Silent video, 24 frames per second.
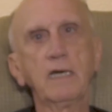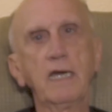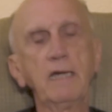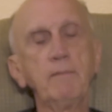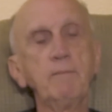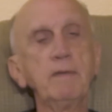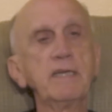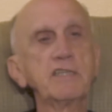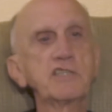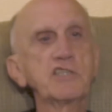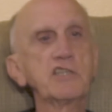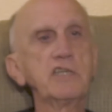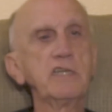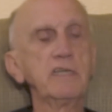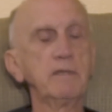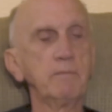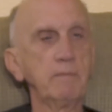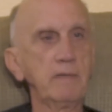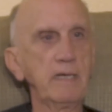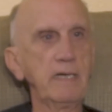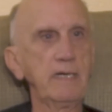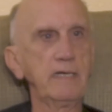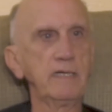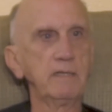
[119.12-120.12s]
I mentioned
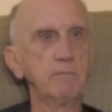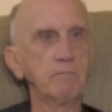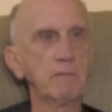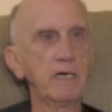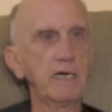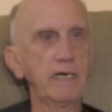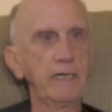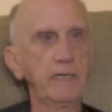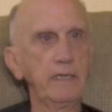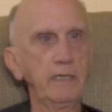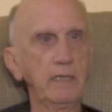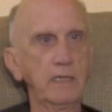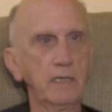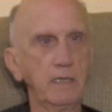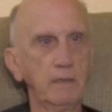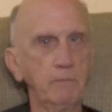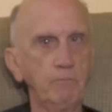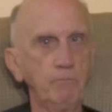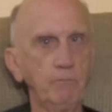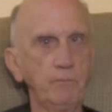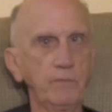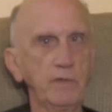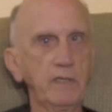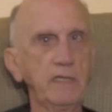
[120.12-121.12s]
him in my
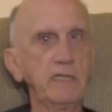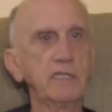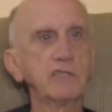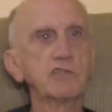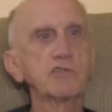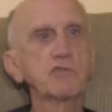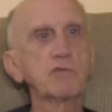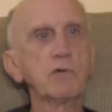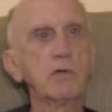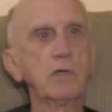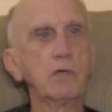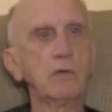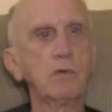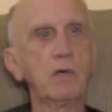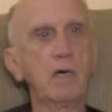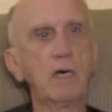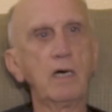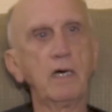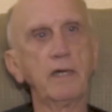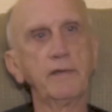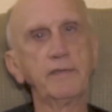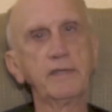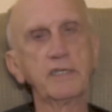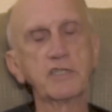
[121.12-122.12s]
uh,
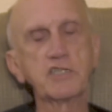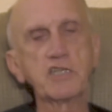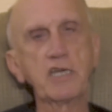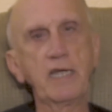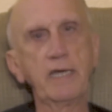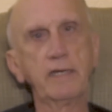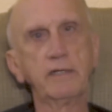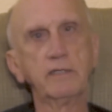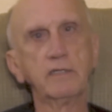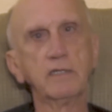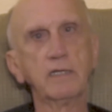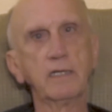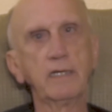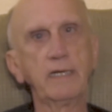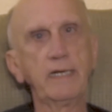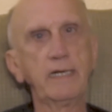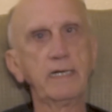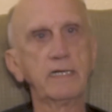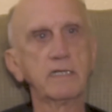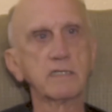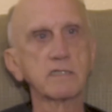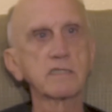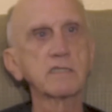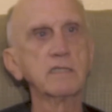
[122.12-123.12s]
intro on the channel
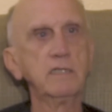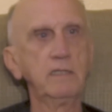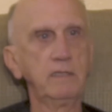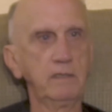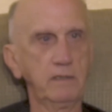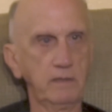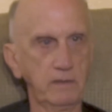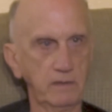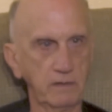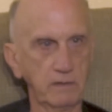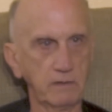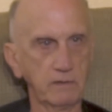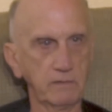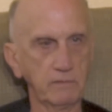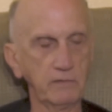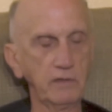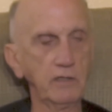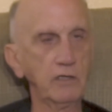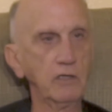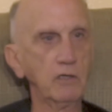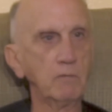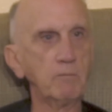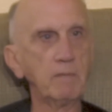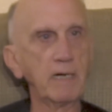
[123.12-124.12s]
as,
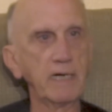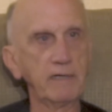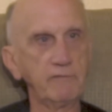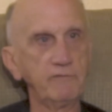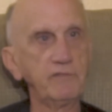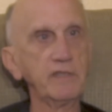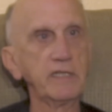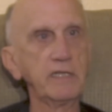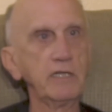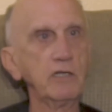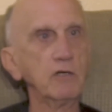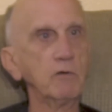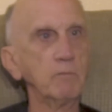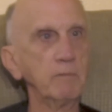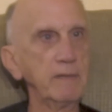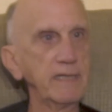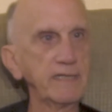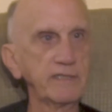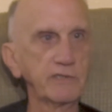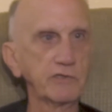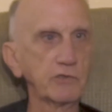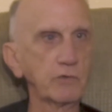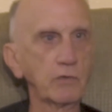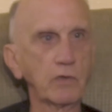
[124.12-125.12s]
you know, my video
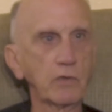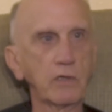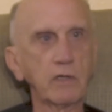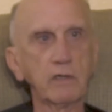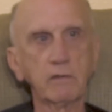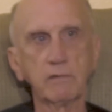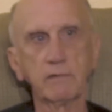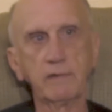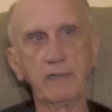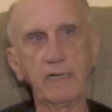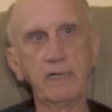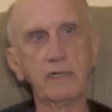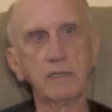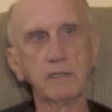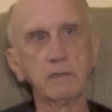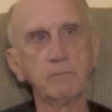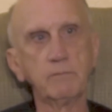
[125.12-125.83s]
mentor, Al